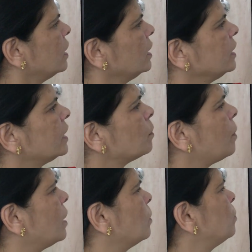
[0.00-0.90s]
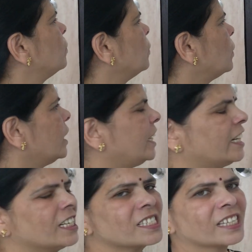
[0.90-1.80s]
near Palampur
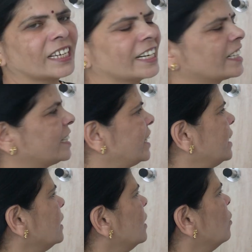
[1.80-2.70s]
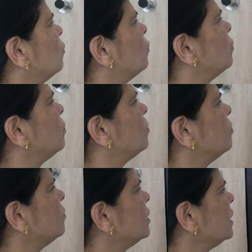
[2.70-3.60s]
it is connected
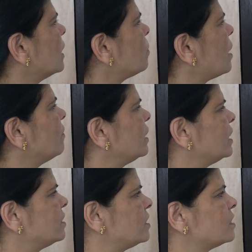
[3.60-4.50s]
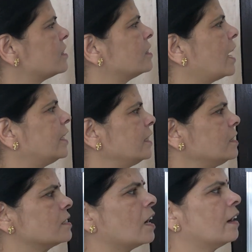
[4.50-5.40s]
nearby villages, that
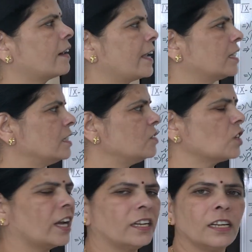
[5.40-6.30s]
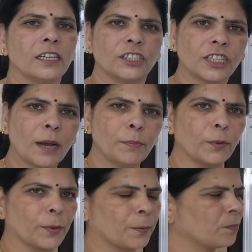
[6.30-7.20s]
is Raiganj and
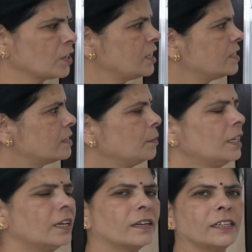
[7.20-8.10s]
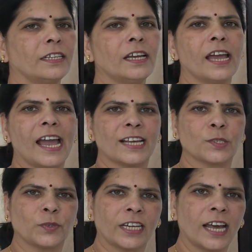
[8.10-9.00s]
Shahpur. Similarly,
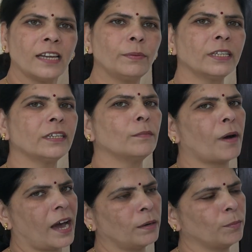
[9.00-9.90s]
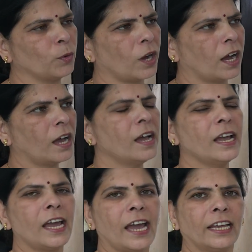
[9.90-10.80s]
as we are living in Bhanpura
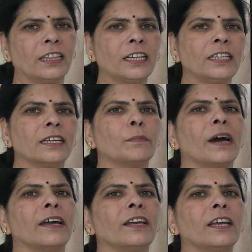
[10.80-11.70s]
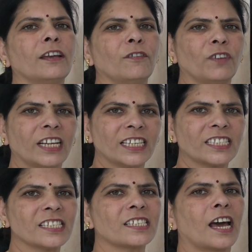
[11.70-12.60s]
and the nearby
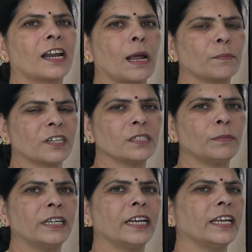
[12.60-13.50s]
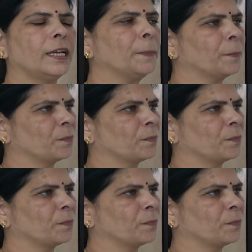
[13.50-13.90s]
villages are Ramganj Mandi,